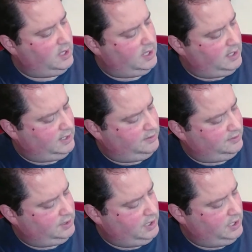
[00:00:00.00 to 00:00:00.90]

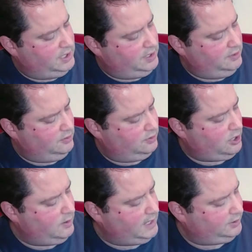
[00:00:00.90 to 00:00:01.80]
and here you've got
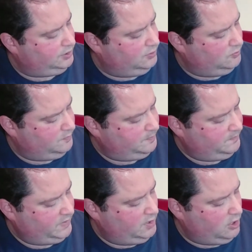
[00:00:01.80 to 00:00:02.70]
coaxial,
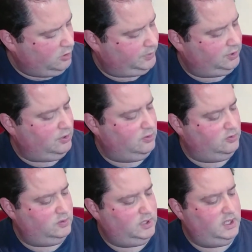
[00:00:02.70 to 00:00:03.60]

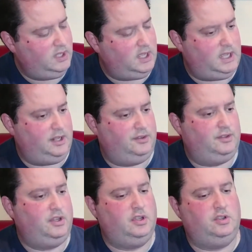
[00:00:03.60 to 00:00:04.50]
optical,
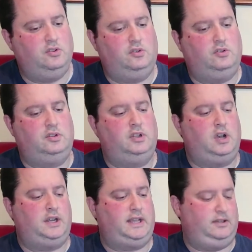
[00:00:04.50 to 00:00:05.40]
and your
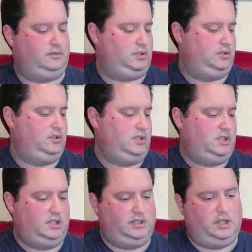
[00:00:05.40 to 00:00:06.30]
line out.
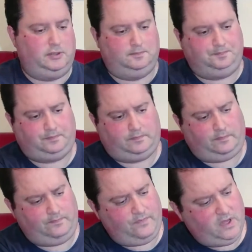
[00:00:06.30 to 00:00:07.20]
On
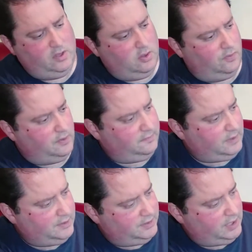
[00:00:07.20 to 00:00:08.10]
the
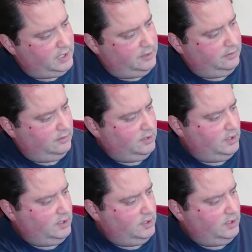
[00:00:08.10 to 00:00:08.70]
front here